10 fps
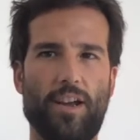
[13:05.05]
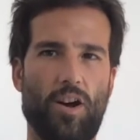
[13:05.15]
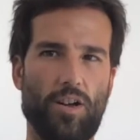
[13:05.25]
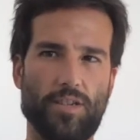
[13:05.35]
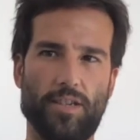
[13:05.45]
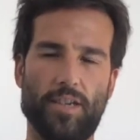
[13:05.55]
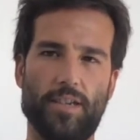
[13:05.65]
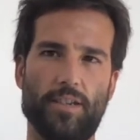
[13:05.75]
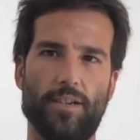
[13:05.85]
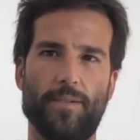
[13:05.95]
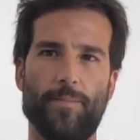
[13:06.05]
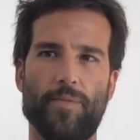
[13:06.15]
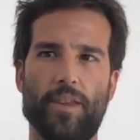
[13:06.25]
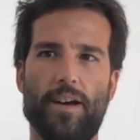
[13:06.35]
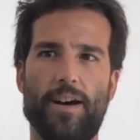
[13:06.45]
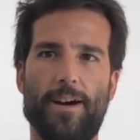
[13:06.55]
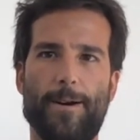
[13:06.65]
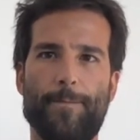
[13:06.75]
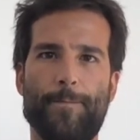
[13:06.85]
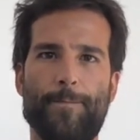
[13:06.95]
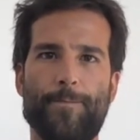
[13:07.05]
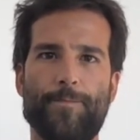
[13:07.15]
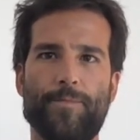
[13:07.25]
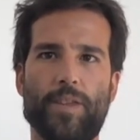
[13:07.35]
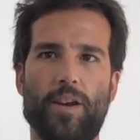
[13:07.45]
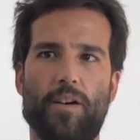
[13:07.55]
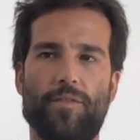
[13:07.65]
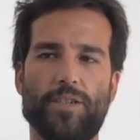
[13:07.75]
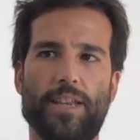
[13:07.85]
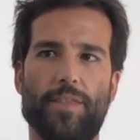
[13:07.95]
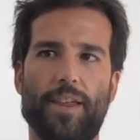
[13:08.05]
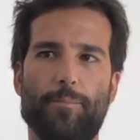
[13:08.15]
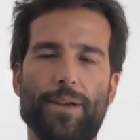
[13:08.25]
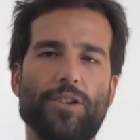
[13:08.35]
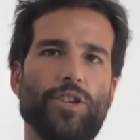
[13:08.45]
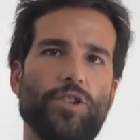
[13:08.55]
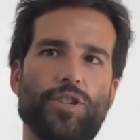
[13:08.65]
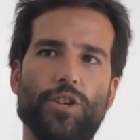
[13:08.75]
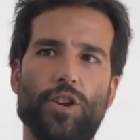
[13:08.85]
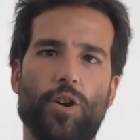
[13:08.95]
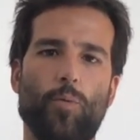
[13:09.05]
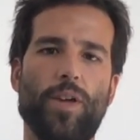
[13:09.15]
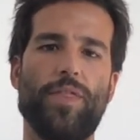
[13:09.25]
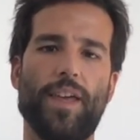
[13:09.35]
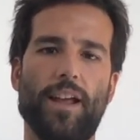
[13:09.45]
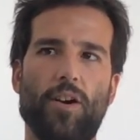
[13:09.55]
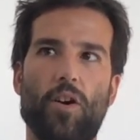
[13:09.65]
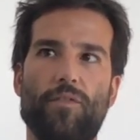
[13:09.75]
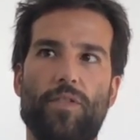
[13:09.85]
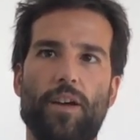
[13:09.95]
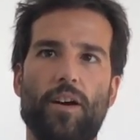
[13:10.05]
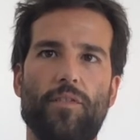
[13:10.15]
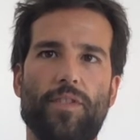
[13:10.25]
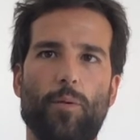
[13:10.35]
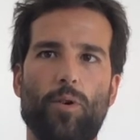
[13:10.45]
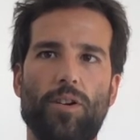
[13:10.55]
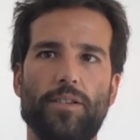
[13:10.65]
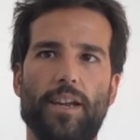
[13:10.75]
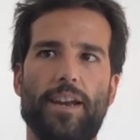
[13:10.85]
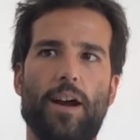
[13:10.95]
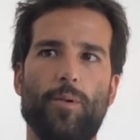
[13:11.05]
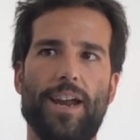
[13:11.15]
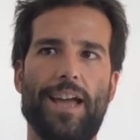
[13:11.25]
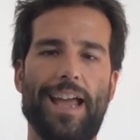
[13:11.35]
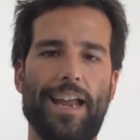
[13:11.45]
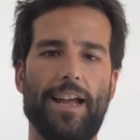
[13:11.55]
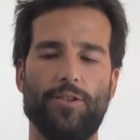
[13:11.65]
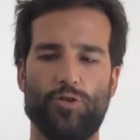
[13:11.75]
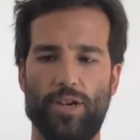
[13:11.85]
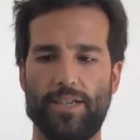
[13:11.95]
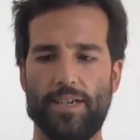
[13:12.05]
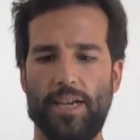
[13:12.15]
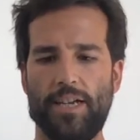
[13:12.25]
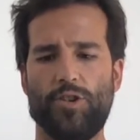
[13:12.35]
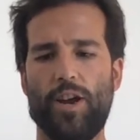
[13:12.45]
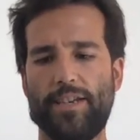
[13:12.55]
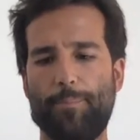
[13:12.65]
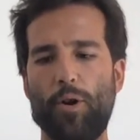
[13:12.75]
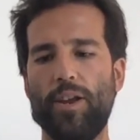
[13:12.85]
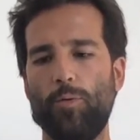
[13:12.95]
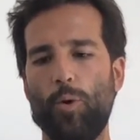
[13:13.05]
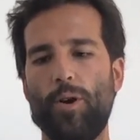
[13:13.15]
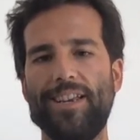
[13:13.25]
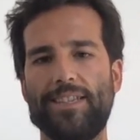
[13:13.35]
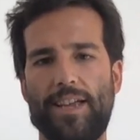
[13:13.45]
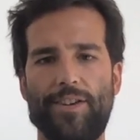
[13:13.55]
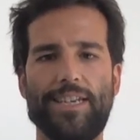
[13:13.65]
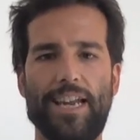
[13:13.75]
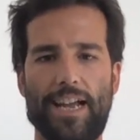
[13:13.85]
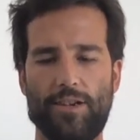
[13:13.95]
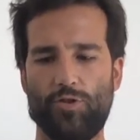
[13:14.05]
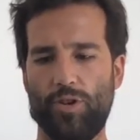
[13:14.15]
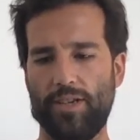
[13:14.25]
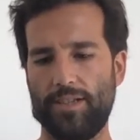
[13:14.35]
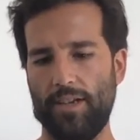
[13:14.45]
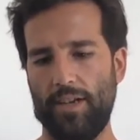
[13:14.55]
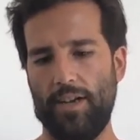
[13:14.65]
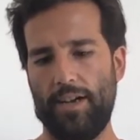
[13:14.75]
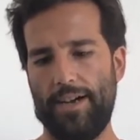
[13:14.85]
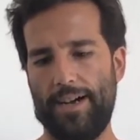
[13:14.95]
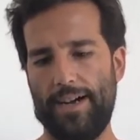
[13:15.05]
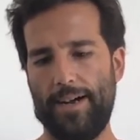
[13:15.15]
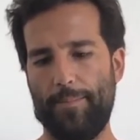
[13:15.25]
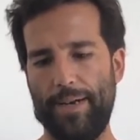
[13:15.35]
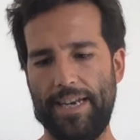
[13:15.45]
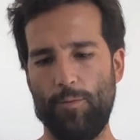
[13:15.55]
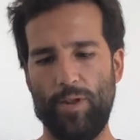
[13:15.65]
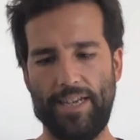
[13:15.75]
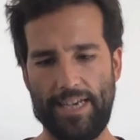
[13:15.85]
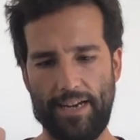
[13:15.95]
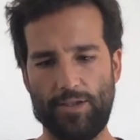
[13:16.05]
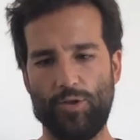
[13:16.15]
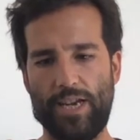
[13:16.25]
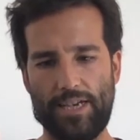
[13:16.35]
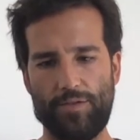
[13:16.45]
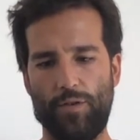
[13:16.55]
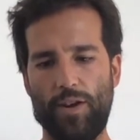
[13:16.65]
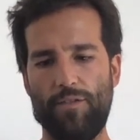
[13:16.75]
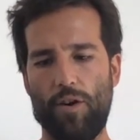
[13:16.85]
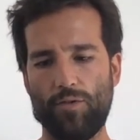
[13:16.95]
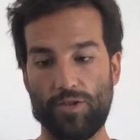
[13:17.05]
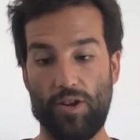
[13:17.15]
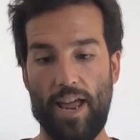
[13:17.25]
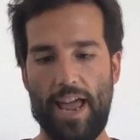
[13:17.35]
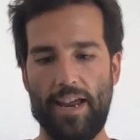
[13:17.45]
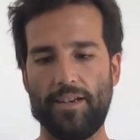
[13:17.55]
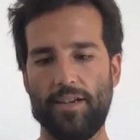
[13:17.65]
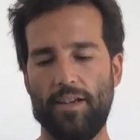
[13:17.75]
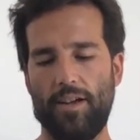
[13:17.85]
cost, for something, because also we think of the world. Now we are at 8 countries. At a point we were in 17 countries, but then we decided to just fully focus on 8.